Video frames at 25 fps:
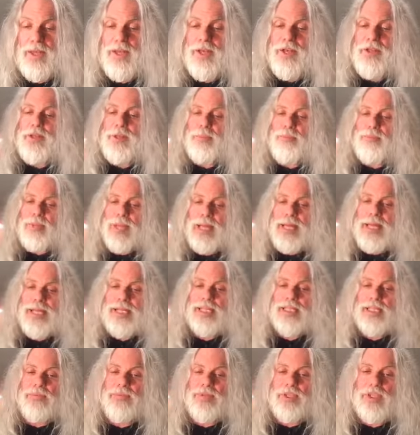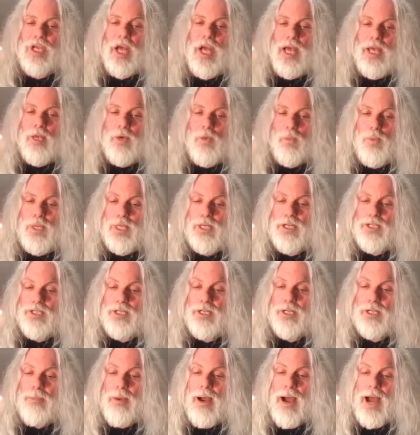The blades of a giant wind
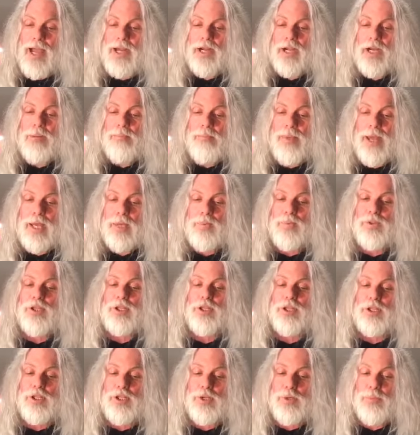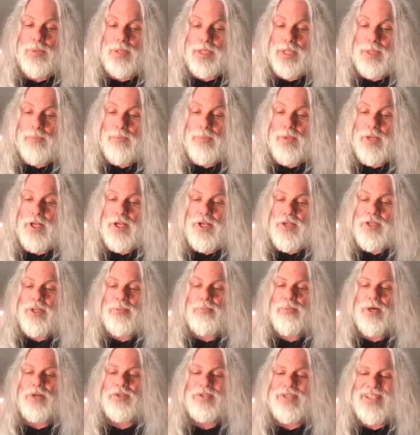turbine are made with aluminum, the
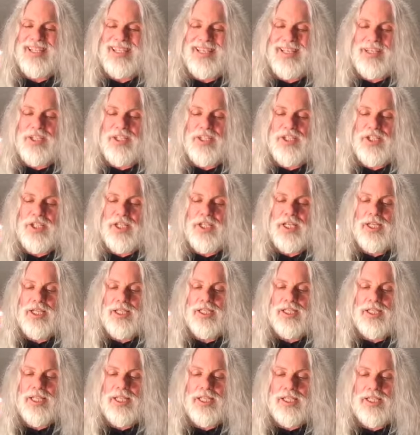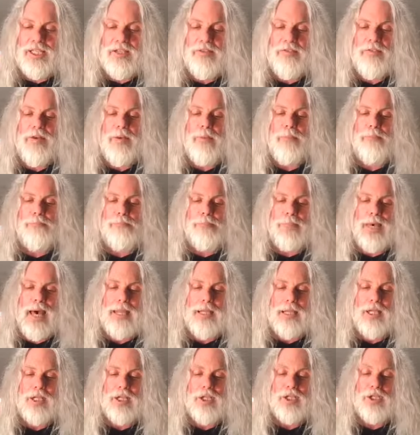most energy-intensive
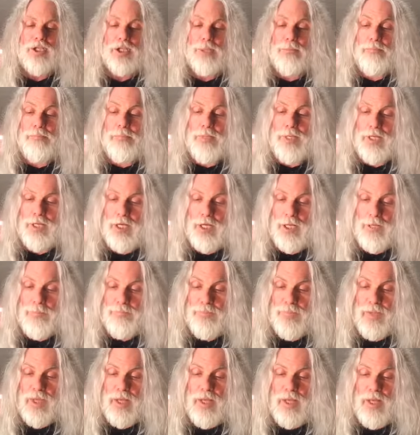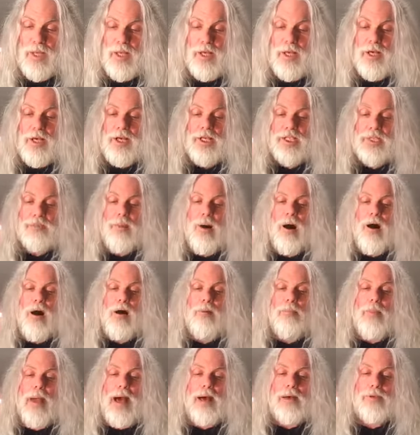metal to mill. A
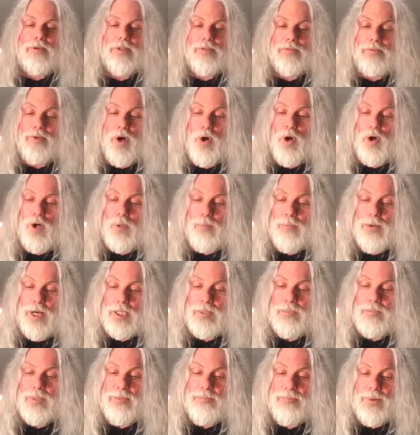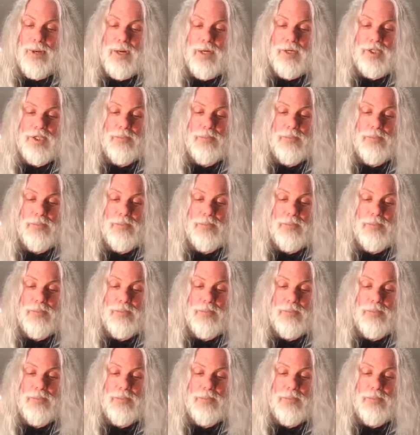small mountain of coal must be burned to